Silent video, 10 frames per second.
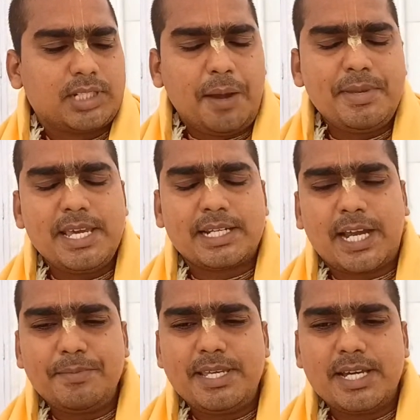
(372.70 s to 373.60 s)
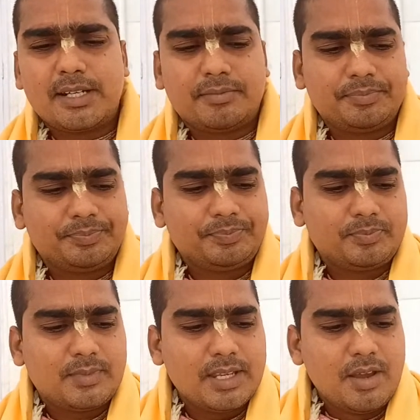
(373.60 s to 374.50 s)
here.
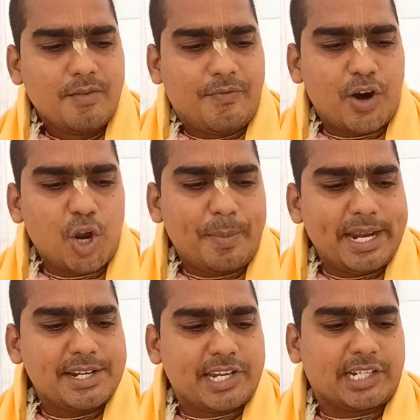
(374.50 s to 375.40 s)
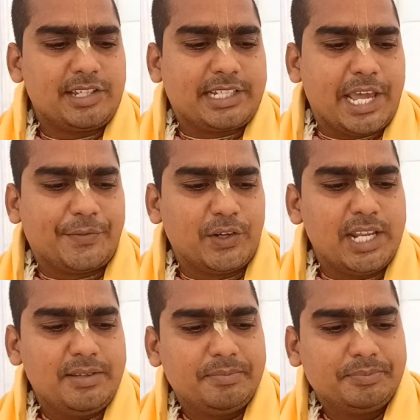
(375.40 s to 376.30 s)
Follow my instructions
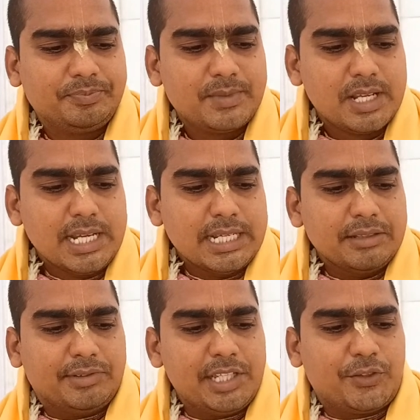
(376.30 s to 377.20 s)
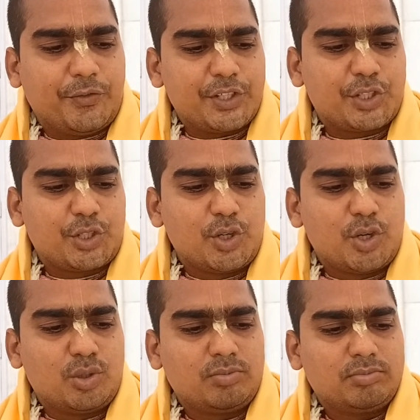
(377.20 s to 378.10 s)
carefully. This Vishnu